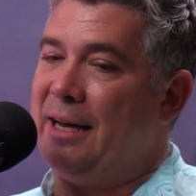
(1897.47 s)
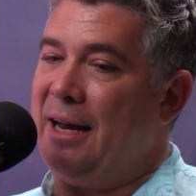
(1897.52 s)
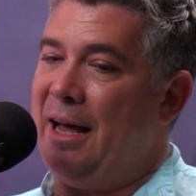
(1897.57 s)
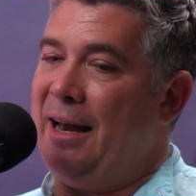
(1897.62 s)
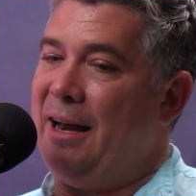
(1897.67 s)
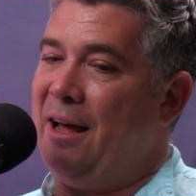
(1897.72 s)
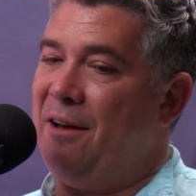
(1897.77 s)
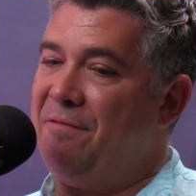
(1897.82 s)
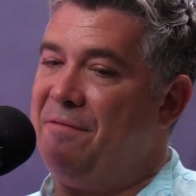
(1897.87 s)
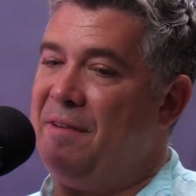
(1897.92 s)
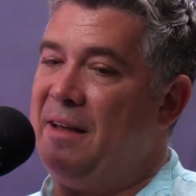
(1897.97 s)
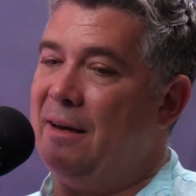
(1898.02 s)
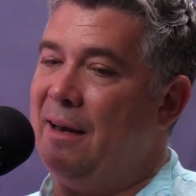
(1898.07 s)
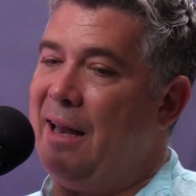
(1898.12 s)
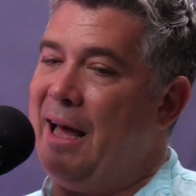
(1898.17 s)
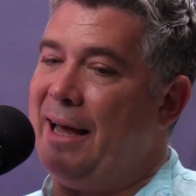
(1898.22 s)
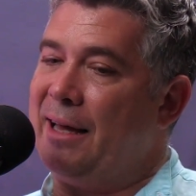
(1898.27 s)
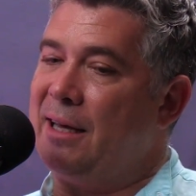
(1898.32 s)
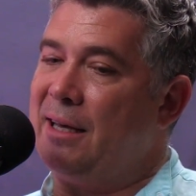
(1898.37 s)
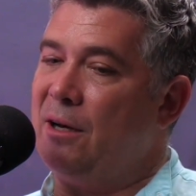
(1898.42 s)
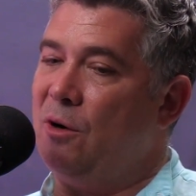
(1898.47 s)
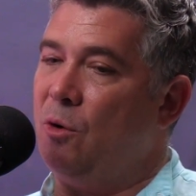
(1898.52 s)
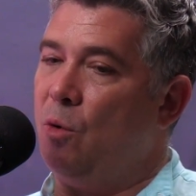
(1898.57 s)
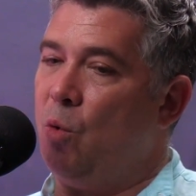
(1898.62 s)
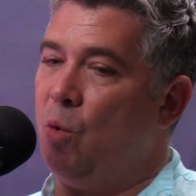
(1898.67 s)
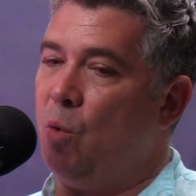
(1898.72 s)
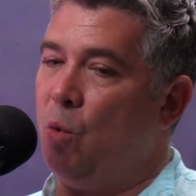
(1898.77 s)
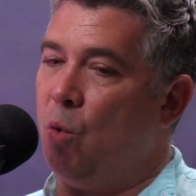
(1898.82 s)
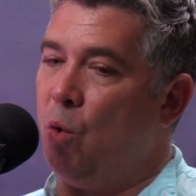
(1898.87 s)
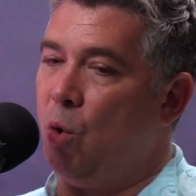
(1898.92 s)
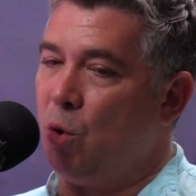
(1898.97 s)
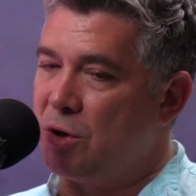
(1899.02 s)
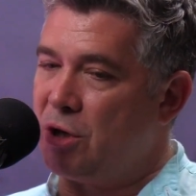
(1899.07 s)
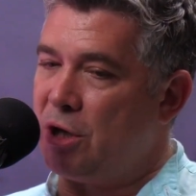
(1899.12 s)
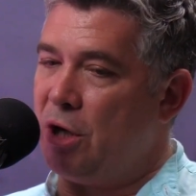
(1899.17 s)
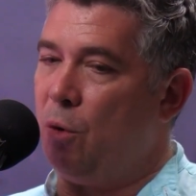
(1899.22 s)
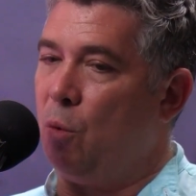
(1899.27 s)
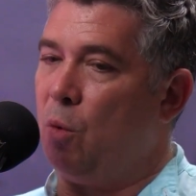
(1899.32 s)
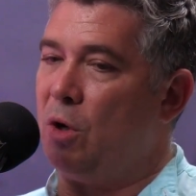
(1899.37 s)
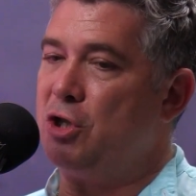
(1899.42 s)
And I feel like
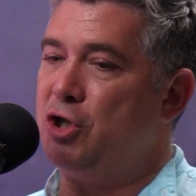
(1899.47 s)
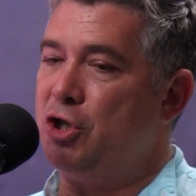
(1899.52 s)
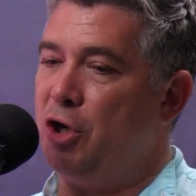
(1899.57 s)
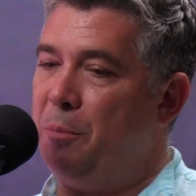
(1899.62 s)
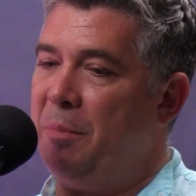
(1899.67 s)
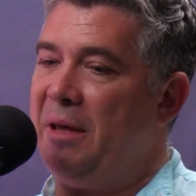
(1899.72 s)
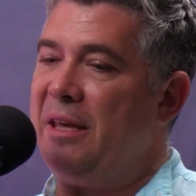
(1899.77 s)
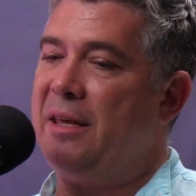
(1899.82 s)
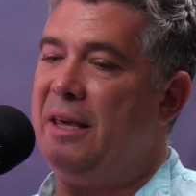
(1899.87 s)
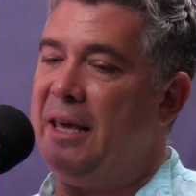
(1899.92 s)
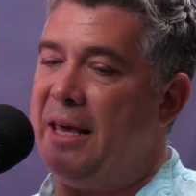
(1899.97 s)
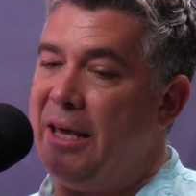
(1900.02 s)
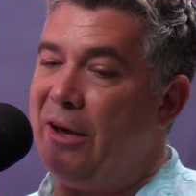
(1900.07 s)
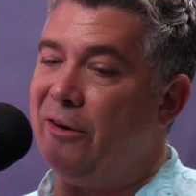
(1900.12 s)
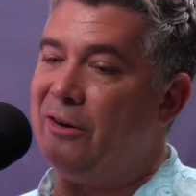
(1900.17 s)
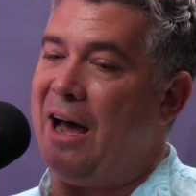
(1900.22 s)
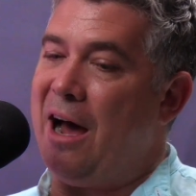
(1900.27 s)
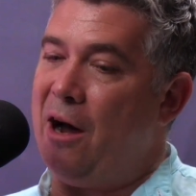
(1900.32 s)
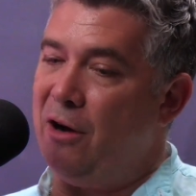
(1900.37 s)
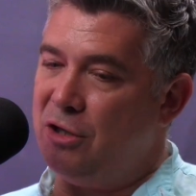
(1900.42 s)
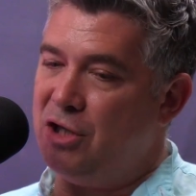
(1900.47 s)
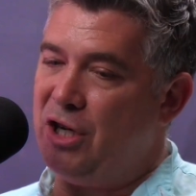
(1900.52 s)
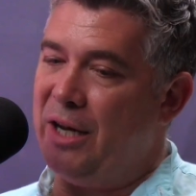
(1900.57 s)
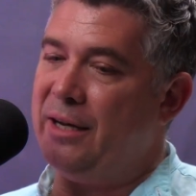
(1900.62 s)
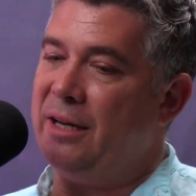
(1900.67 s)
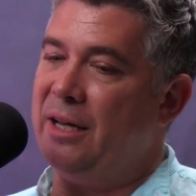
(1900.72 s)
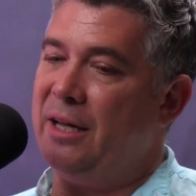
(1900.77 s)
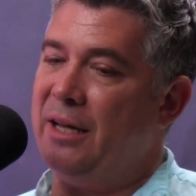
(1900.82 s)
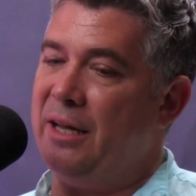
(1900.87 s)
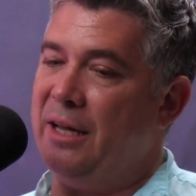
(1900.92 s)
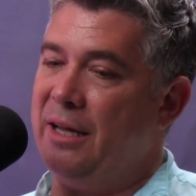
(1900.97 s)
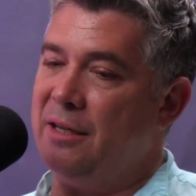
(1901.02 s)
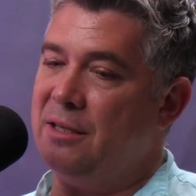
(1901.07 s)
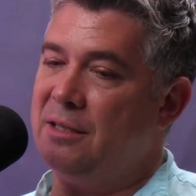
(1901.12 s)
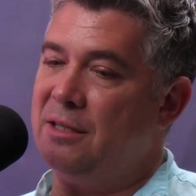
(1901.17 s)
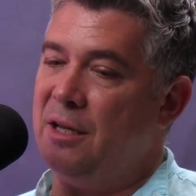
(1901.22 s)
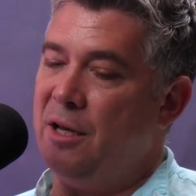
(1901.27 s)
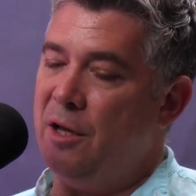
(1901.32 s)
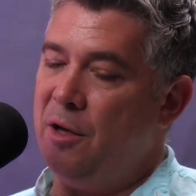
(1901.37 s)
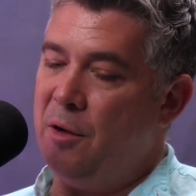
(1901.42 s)
also what should be key on our agenda
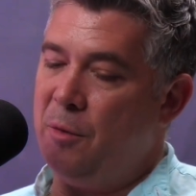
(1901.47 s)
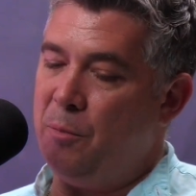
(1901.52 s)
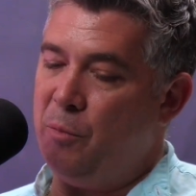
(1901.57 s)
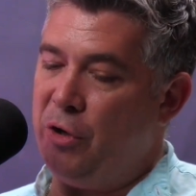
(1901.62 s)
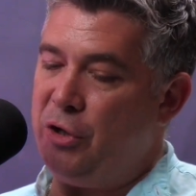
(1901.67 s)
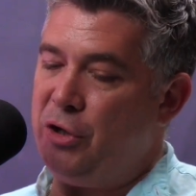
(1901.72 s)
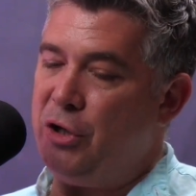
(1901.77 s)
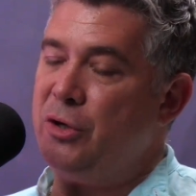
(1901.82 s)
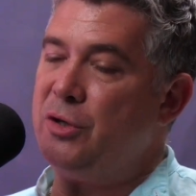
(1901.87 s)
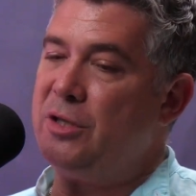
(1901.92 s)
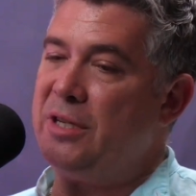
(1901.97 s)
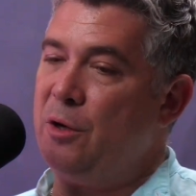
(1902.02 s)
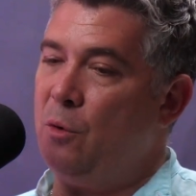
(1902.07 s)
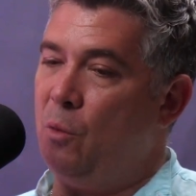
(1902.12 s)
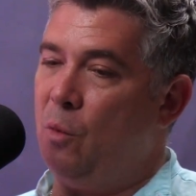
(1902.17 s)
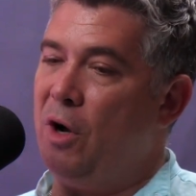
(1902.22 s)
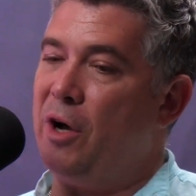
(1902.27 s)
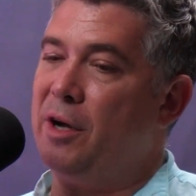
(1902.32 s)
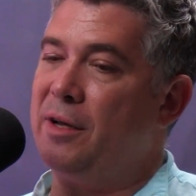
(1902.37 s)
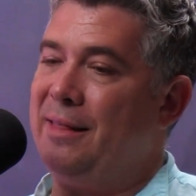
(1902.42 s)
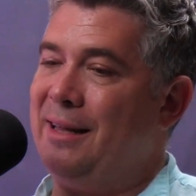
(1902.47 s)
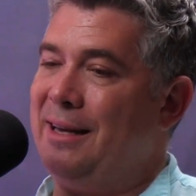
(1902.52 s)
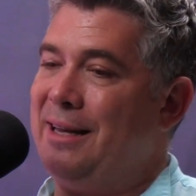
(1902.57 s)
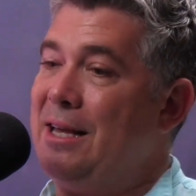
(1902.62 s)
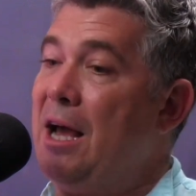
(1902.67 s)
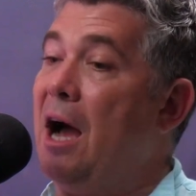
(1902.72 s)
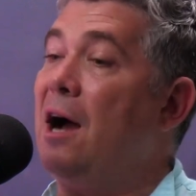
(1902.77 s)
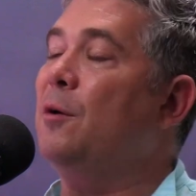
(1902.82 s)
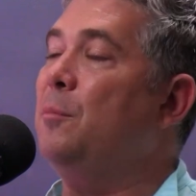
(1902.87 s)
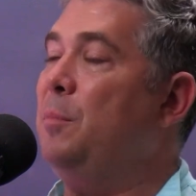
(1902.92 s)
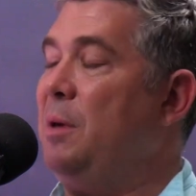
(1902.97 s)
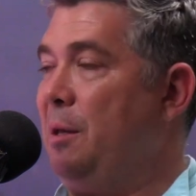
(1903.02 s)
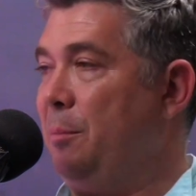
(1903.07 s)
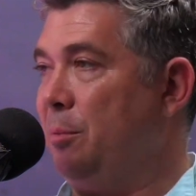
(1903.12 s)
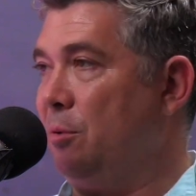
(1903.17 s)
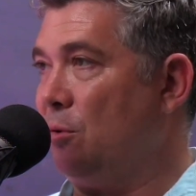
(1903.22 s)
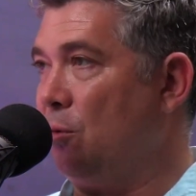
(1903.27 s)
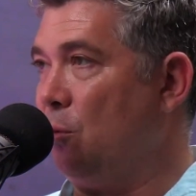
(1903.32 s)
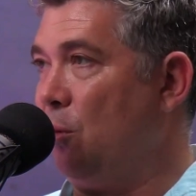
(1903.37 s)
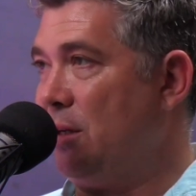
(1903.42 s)
is producing work that young
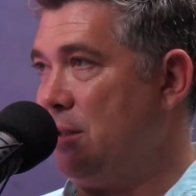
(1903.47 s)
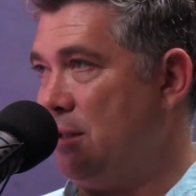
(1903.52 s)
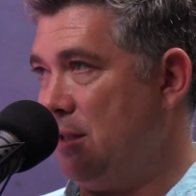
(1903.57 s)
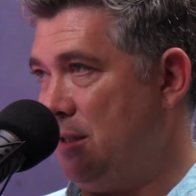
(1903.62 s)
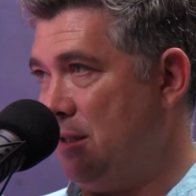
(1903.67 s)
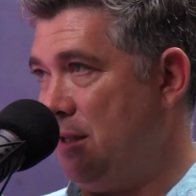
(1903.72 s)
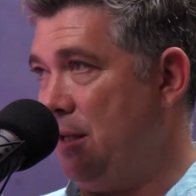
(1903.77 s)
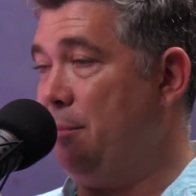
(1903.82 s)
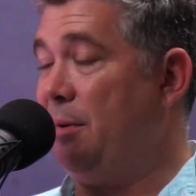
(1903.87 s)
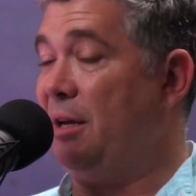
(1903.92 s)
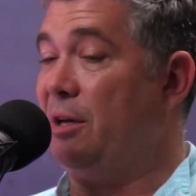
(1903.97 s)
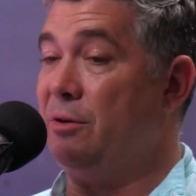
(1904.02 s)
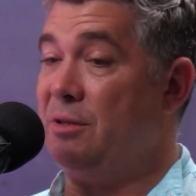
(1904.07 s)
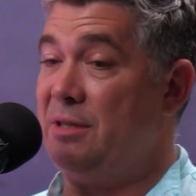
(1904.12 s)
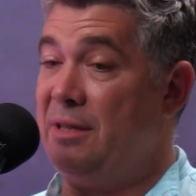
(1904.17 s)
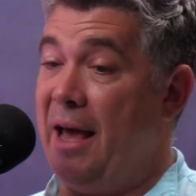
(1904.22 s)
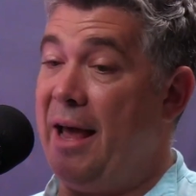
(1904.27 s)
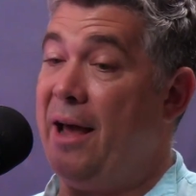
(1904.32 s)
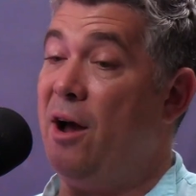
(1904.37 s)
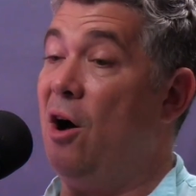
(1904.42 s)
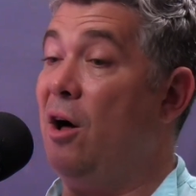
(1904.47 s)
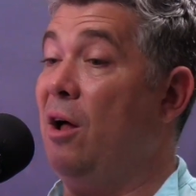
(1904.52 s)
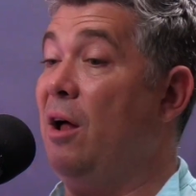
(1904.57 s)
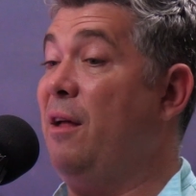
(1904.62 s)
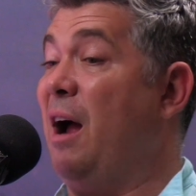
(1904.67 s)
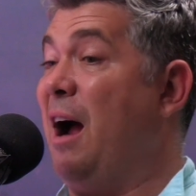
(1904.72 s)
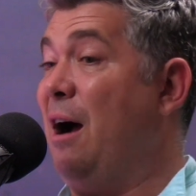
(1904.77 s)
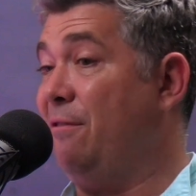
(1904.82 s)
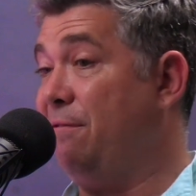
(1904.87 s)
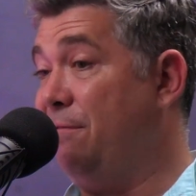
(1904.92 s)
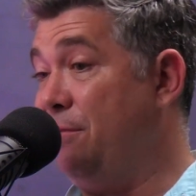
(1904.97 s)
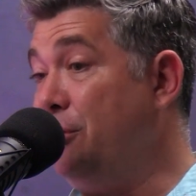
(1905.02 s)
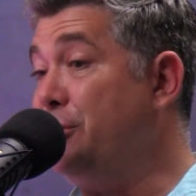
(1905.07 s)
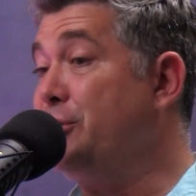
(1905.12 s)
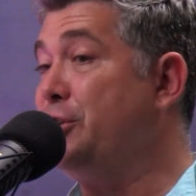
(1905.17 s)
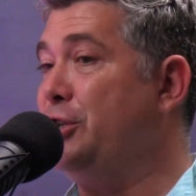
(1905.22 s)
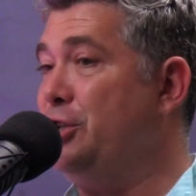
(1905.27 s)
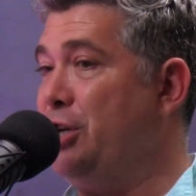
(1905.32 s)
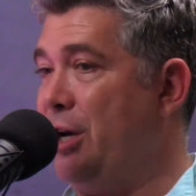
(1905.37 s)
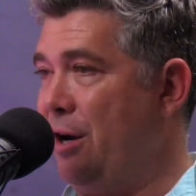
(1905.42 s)
people want to see, because they are our
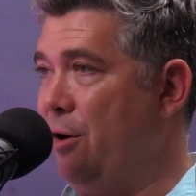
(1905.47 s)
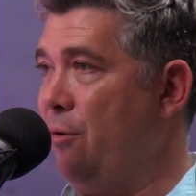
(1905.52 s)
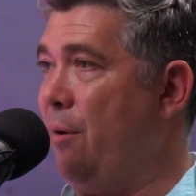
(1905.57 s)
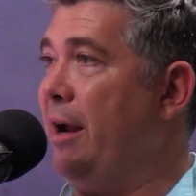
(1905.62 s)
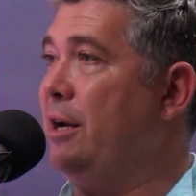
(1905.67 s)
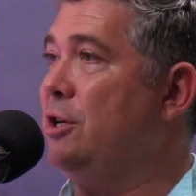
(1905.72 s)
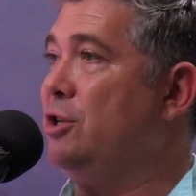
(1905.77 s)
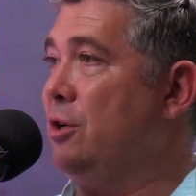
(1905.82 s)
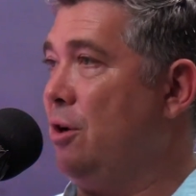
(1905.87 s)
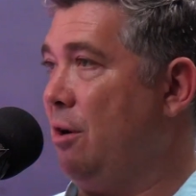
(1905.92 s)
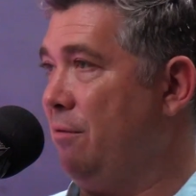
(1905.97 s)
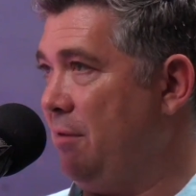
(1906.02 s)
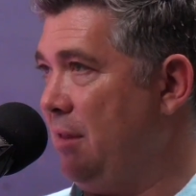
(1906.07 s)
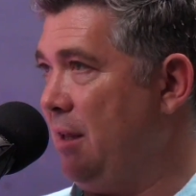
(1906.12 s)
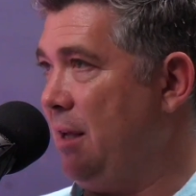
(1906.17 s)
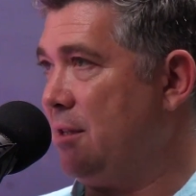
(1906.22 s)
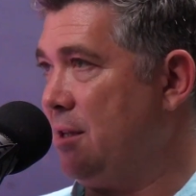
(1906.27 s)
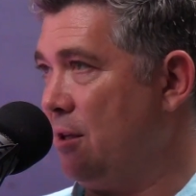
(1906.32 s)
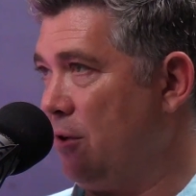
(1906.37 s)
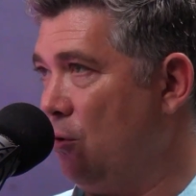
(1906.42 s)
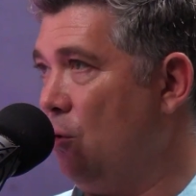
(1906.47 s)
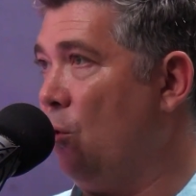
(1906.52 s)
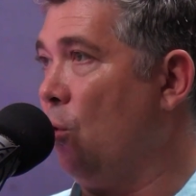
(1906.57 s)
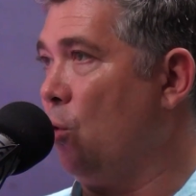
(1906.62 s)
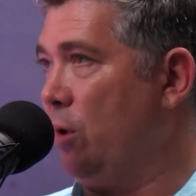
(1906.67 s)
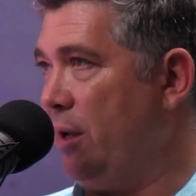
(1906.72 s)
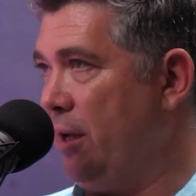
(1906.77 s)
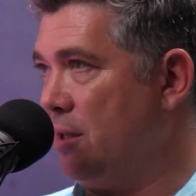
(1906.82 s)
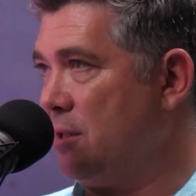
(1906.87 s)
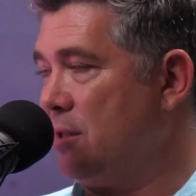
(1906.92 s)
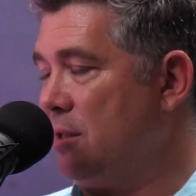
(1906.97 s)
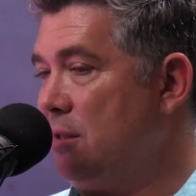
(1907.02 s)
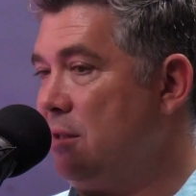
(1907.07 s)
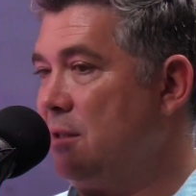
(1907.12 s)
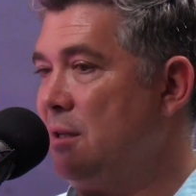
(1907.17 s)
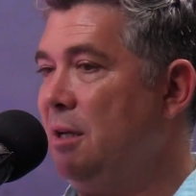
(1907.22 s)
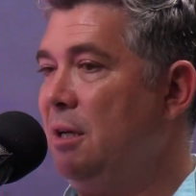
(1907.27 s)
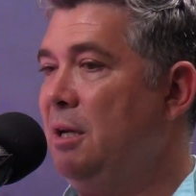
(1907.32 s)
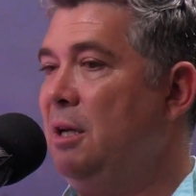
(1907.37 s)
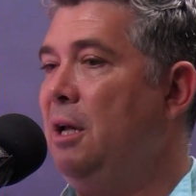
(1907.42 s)
future generation of theatre audiences.